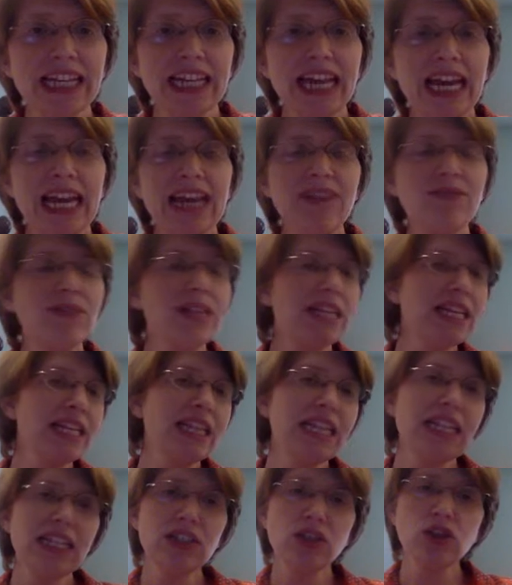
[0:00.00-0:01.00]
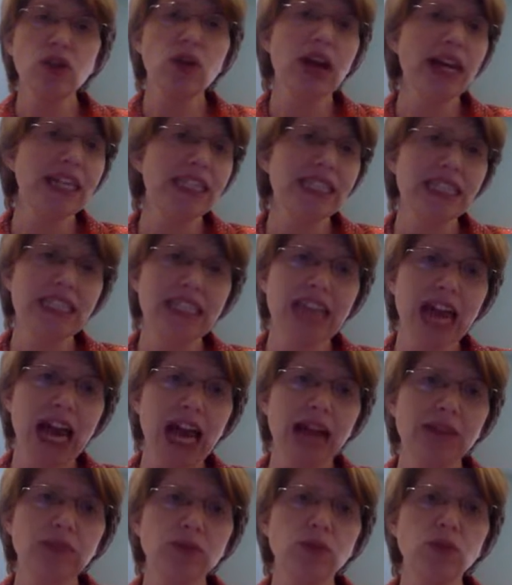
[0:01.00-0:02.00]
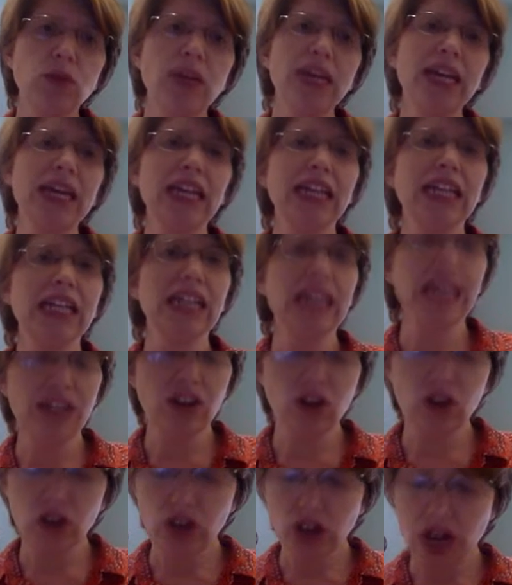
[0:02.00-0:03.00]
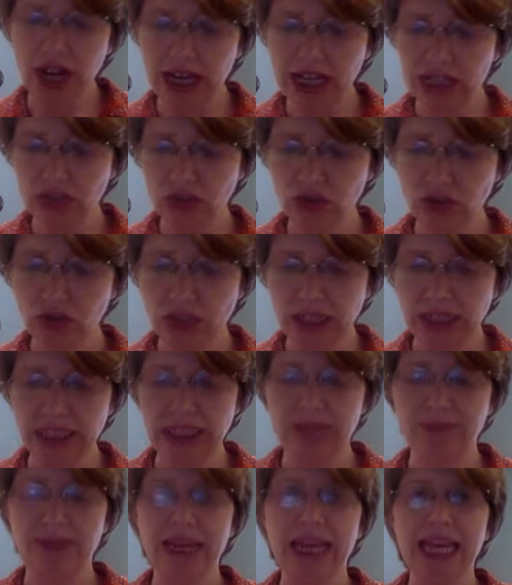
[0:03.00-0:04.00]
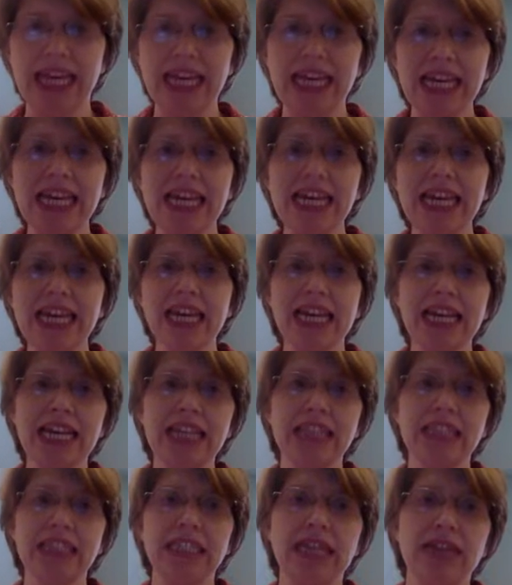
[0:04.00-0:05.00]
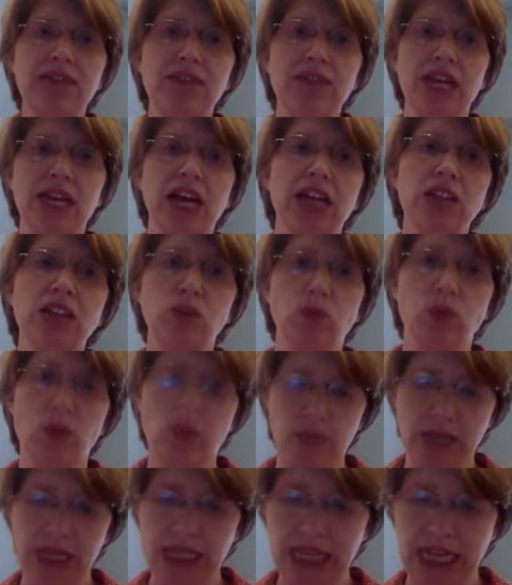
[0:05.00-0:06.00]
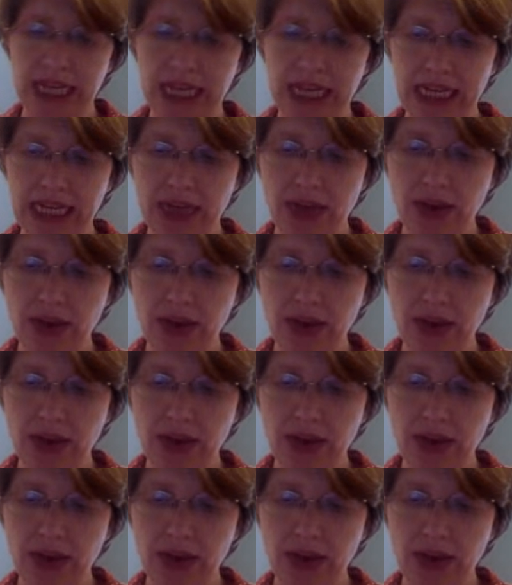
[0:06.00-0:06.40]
Even in these crazy times, we can lean on God and trust Him that He is giving us what we need.